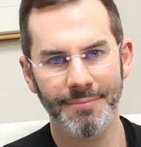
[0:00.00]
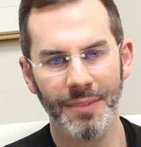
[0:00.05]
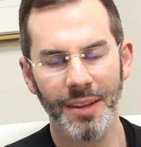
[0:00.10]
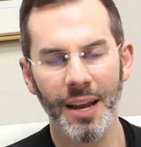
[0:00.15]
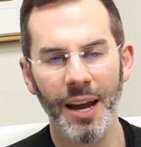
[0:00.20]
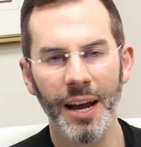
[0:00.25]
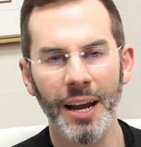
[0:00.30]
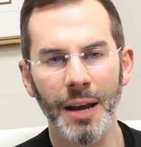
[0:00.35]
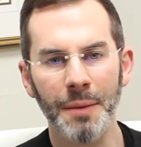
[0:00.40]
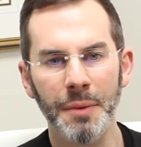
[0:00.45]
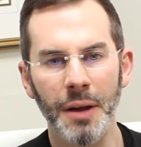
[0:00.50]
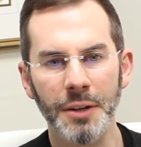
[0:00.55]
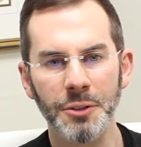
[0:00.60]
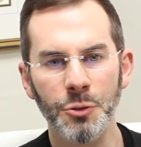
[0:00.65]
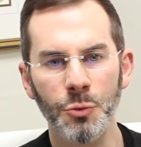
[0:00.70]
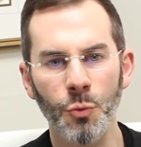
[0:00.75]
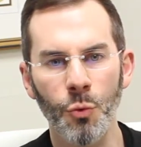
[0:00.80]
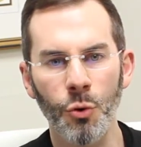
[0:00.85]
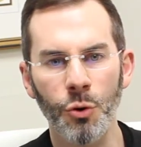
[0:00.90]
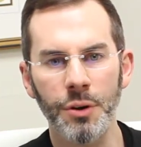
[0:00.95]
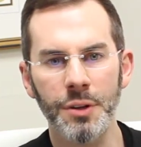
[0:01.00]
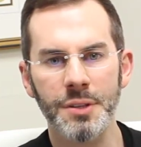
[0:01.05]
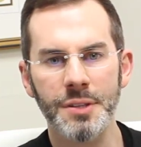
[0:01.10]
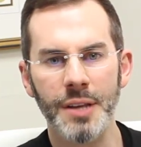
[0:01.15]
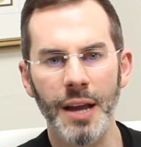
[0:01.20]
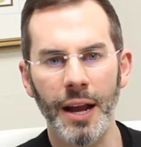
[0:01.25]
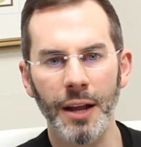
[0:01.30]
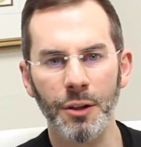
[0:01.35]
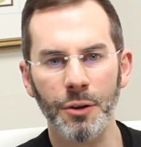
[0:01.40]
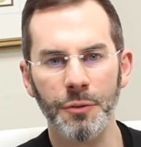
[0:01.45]
Hi, I'm Dr. Warren
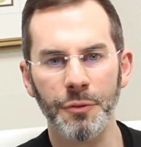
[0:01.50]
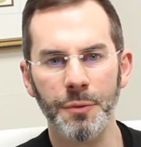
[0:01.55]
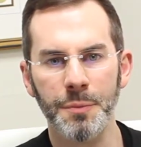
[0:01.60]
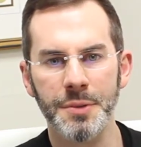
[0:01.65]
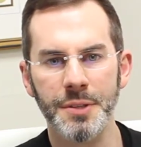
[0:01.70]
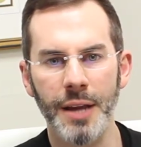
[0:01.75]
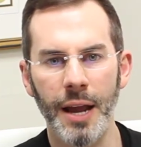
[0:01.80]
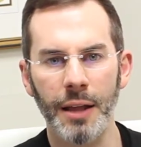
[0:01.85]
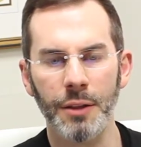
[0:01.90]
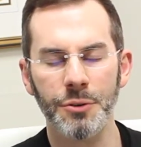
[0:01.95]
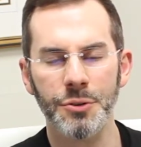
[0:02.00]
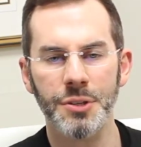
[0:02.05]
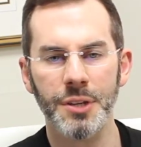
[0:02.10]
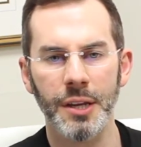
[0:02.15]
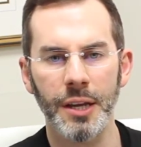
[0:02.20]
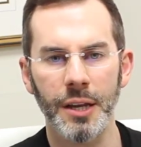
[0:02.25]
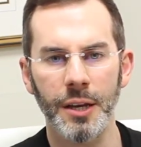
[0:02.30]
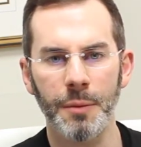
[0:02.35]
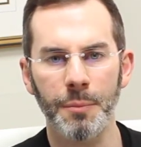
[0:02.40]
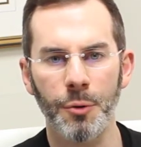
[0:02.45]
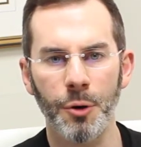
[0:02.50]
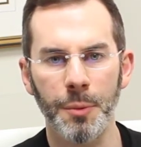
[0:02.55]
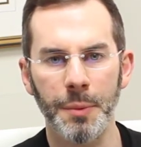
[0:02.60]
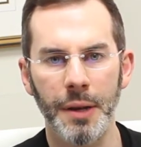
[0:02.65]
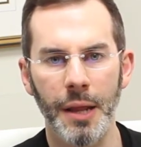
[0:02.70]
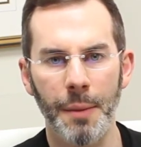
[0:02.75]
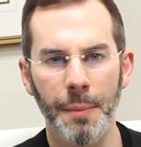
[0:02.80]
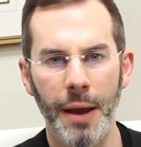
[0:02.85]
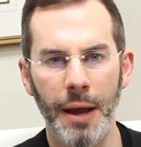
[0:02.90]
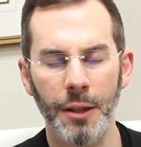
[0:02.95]
Seiler from Seiler Skin in
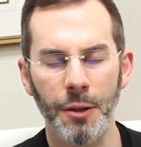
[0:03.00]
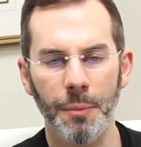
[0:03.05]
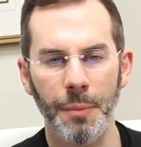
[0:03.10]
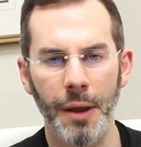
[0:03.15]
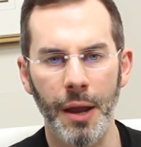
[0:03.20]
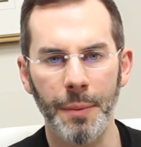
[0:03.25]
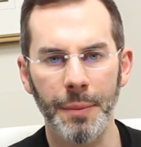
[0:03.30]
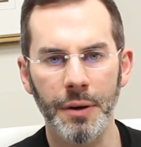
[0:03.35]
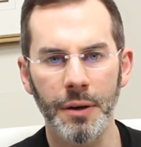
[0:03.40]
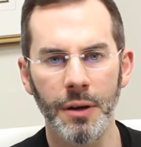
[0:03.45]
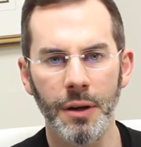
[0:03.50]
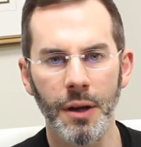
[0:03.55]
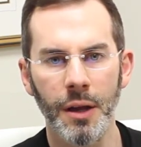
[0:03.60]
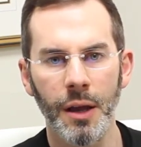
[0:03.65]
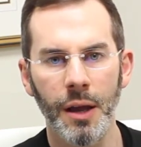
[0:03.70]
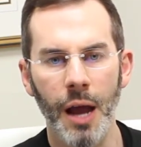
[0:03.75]
Birmingham, Alabama.